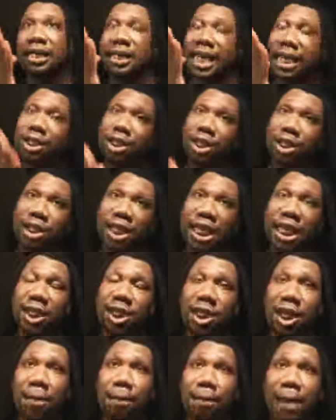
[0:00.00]
They should
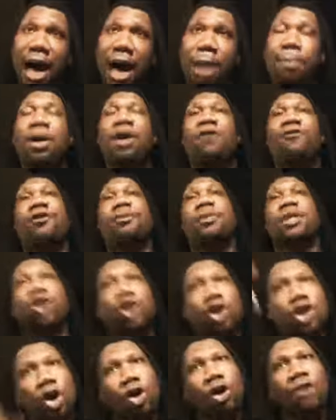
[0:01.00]
teach hip hop from a
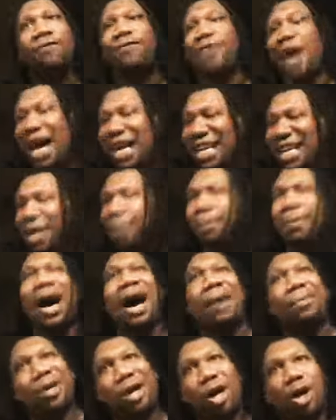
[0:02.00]
certified hip
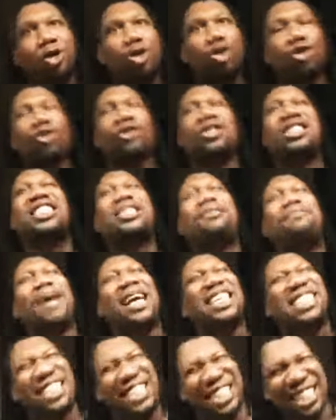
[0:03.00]
hop cultural
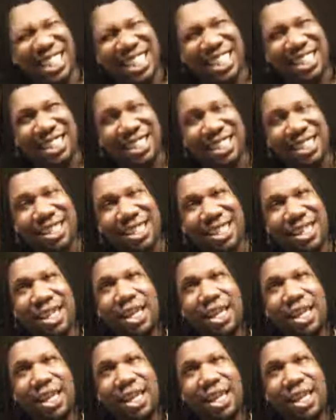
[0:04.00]
specialist.